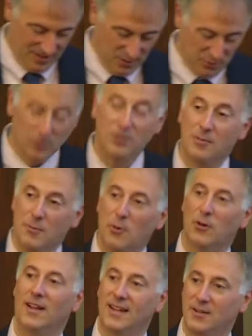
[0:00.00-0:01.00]
you look
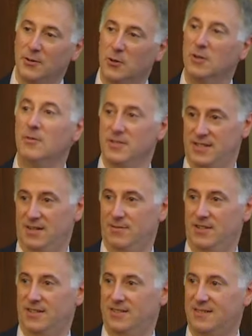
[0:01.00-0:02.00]
more like normal
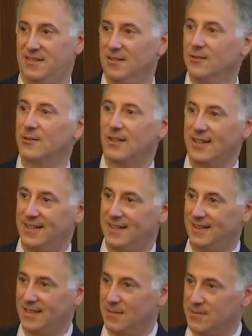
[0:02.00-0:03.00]
subjects. You don't look like
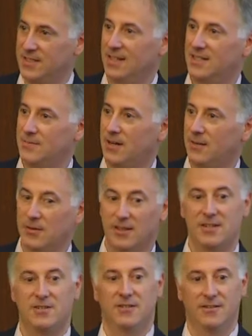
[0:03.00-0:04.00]
the MCS
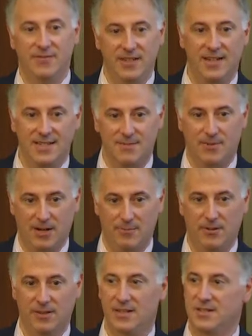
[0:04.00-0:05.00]
population or the VS
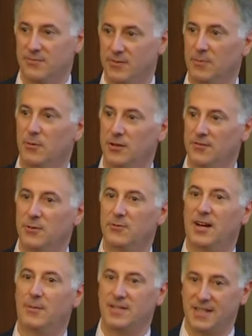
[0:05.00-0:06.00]
population from the point of view of
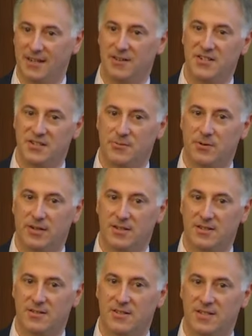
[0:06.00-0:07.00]
how much energy your brain
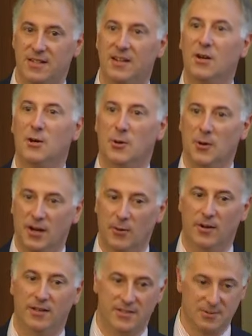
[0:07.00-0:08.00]
is using or how
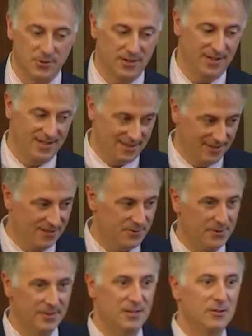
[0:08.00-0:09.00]
well it's organized
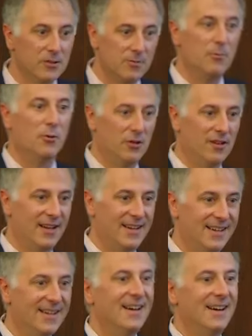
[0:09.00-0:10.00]
electrically. You look more like
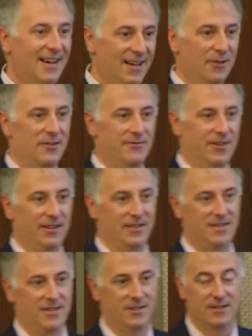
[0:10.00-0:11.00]
a healthy
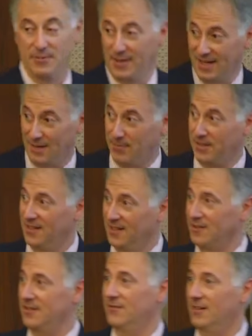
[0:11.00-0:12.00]
volunteer. You may not be a
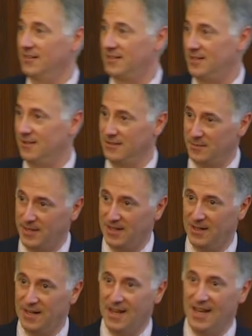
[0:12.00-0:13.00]
healthy volunteer and you may
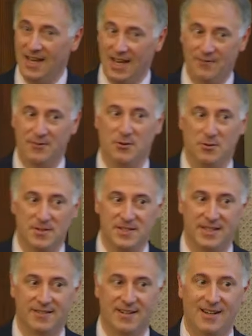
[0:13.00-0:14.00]
not have a normal
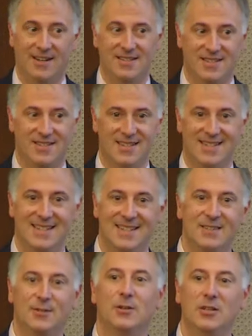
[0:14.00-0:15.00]
state of consciousness
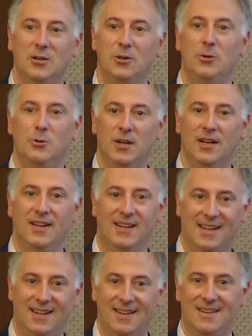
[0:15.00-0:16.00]
until you
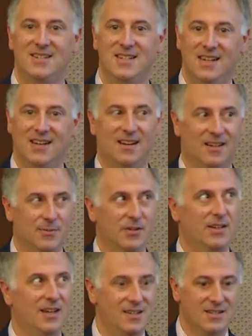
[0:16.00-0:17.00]
can initiate a
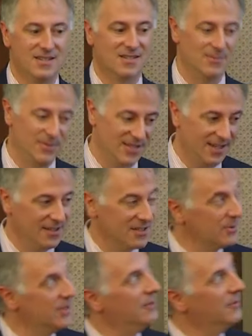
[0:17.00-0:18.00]
communication system and tell us
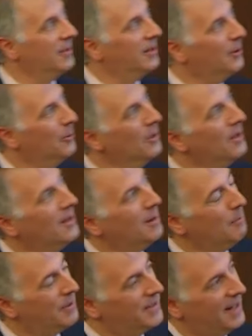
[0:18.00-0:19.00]
we don't know,
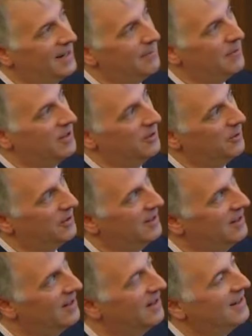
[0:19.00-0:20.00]
but that
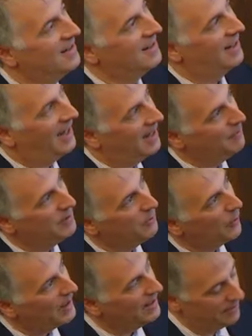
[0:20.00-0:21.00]
ambiguity can be
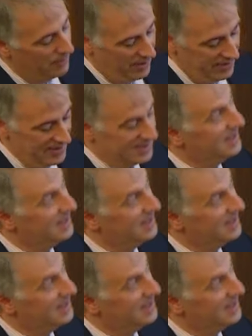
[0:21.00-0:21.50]
weighted by these